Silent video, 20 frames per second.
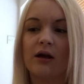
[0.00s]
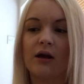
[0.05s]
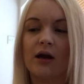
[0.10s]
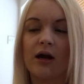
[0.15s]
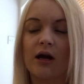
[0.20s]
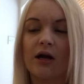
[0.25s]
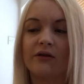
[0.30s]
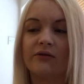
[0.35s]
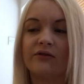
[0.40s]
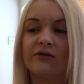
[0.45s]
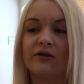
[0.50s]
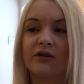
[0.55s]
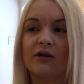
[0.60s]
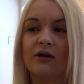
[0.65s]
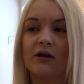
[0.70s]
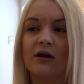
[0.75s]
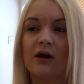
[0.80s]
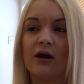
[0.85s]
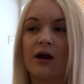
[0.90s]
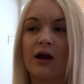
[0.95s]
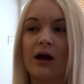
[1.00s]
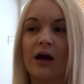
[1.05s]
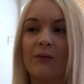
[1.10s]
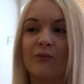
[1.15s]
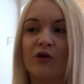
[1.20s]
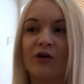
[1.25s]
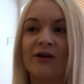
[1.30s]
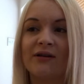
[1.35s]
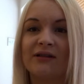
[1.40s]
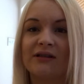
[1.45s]
and I'm
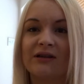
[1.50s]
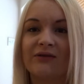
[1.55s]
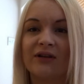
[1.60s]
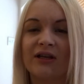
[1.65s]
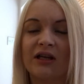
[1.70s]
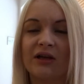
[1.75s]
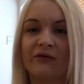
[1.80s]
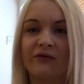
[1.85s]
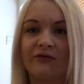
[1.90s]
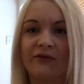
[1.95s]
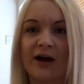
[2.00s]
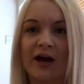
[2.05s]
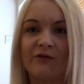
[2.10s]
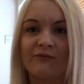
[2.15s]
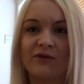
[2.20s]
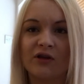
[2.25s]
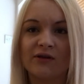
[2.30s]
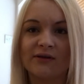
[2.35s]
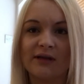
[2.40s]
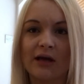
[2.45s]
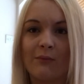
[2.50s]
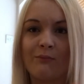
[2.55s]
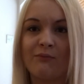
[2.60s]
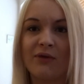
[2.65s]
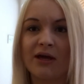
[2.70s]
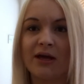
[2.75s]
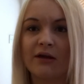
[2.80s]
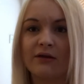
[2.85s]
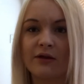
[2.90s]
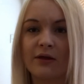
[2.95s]
not necessarily eating 5 meals that are
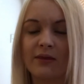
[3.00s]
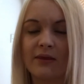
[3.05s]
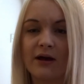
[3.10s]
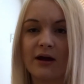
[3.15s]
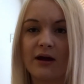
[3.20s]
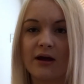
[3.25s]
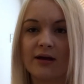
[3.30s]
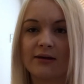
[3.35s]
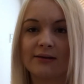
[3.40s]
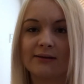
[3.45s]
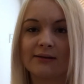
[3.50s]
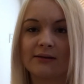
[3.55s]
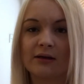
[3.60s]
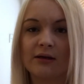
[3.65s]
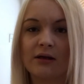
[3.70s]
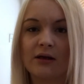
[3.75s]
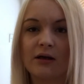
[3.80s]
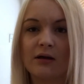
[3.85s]
bigger than theirs,